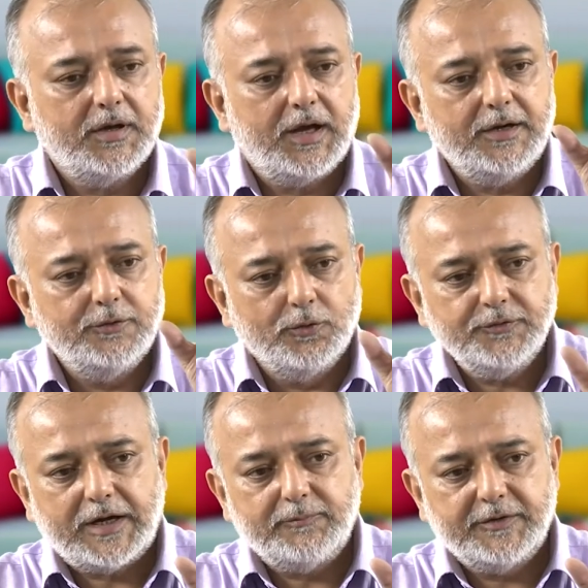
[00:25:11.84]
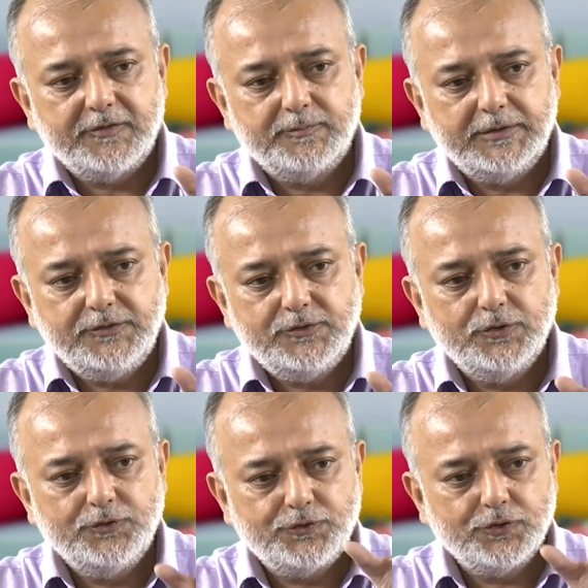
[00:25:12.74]
And those advertisements
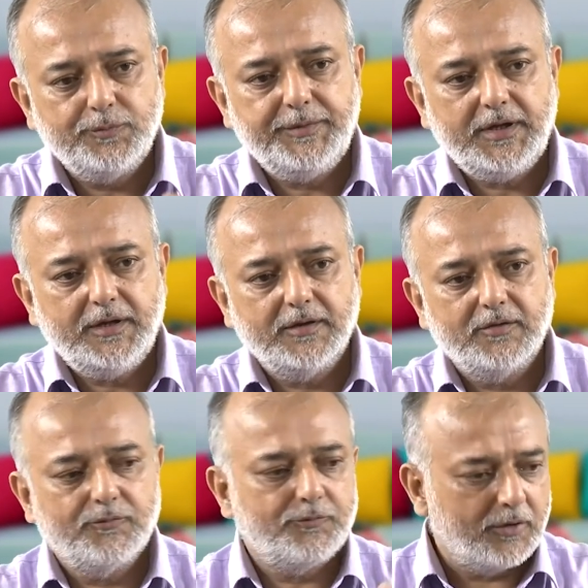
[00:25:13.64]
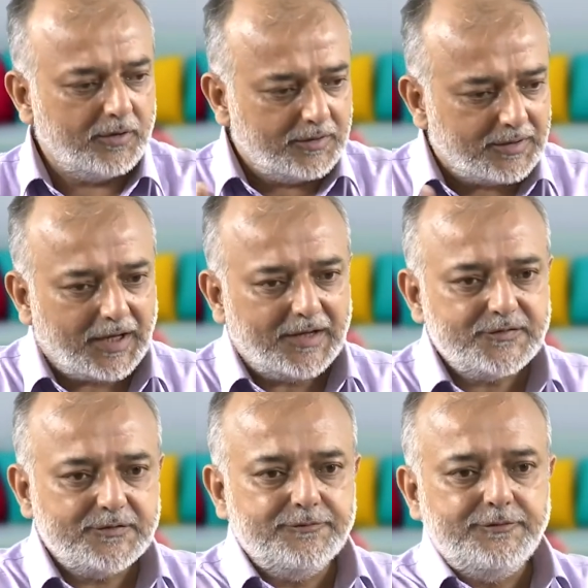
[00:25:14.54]
should be for
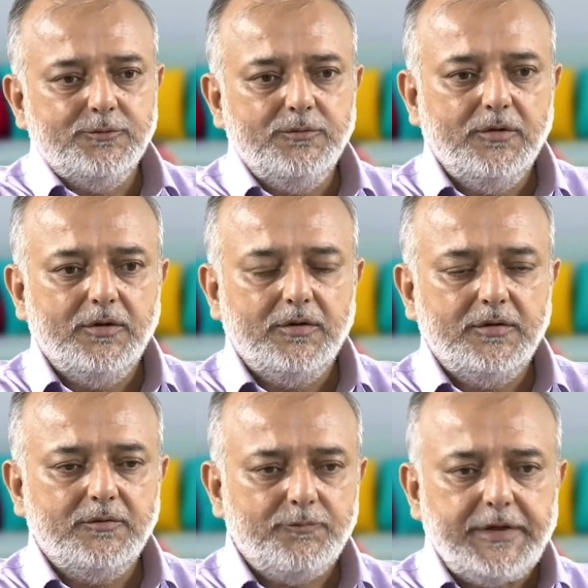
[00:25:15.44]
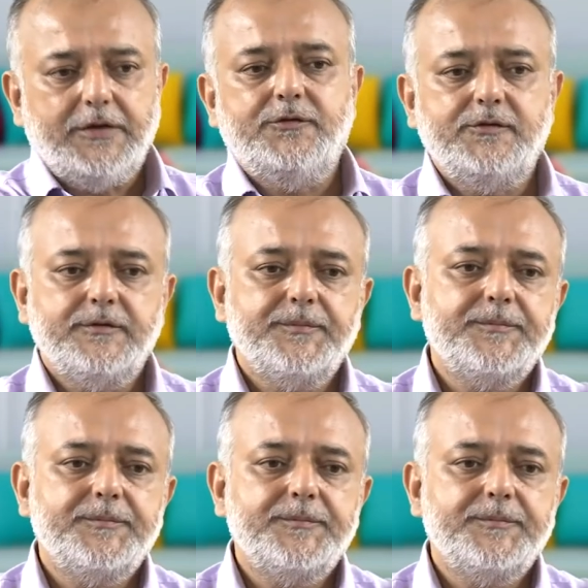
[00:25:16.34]
last few weeks.